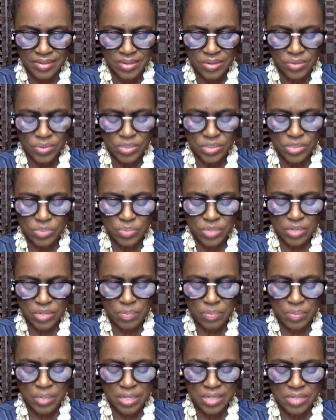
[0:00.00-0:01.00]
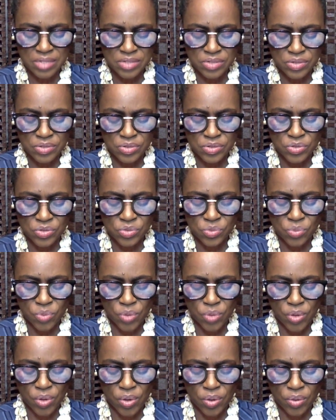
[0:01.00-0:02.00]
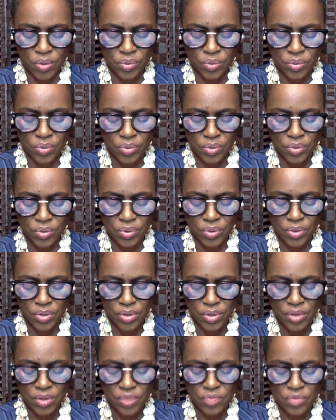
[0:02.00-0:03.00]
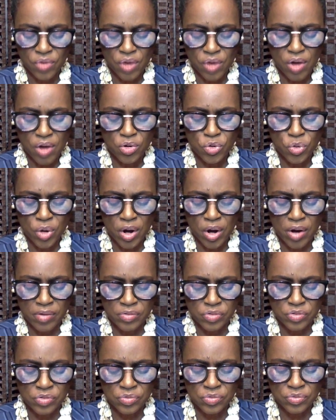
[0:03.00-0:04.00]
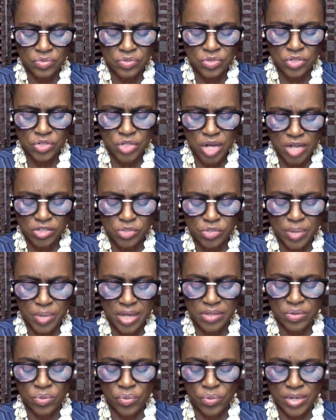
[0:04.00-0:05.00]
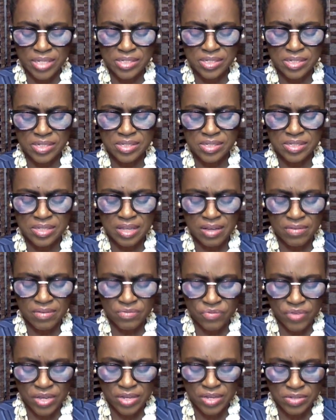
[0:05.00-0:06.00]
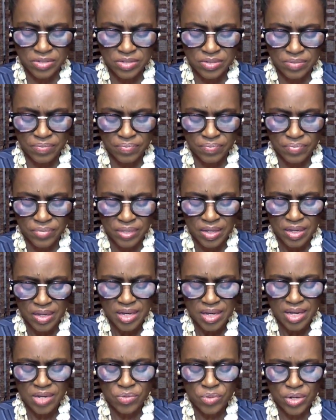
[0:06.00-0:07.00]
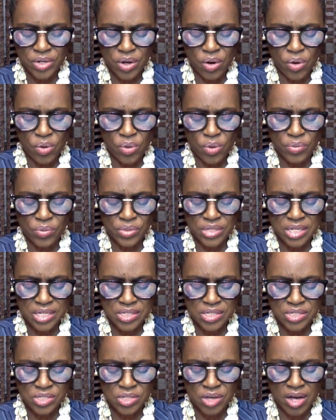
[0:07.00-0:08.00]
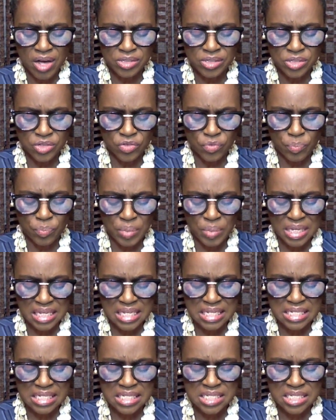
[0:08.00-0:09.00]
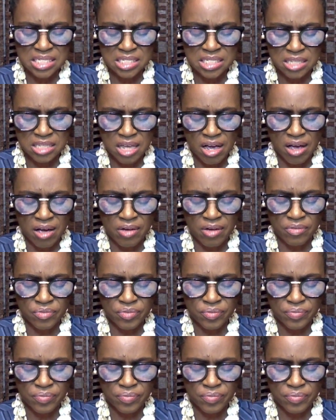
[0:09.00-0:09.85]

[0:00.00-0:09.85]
We speak peace to this world for all who are touched by the recent events. And we hold these thoughts of peace, love,